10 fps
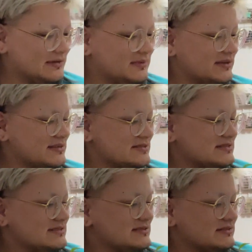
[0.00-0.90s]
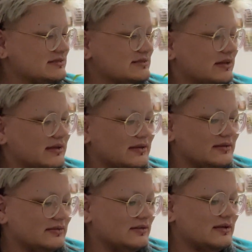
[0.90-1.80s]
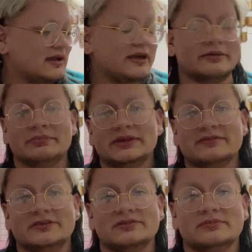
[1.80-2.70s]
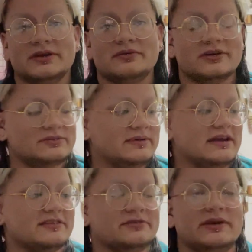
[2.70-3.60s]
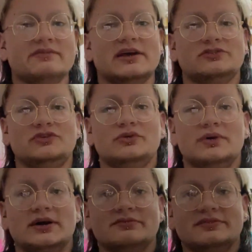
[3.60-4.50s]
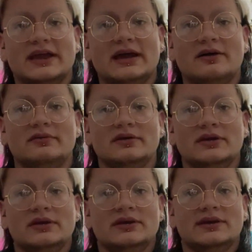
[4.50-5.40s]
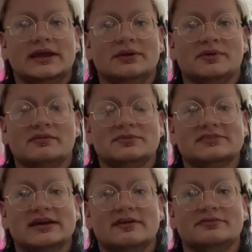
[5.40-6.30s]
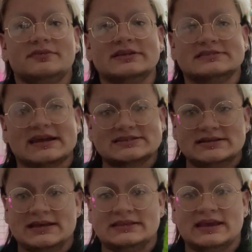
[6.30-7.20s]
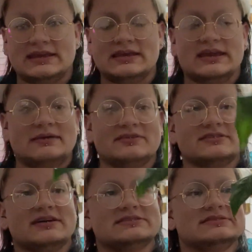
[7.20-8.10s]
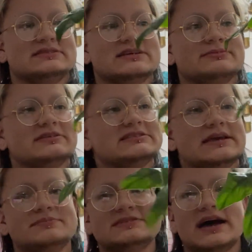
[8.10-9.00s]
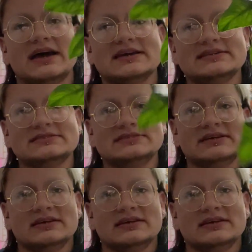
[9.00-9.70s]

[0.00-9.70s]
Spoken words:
Because I don't believe in using big words. But yeah, this is one I've got 2 of now. And one of them does have, it's actually in the IKEA cabinet. It's about the same size,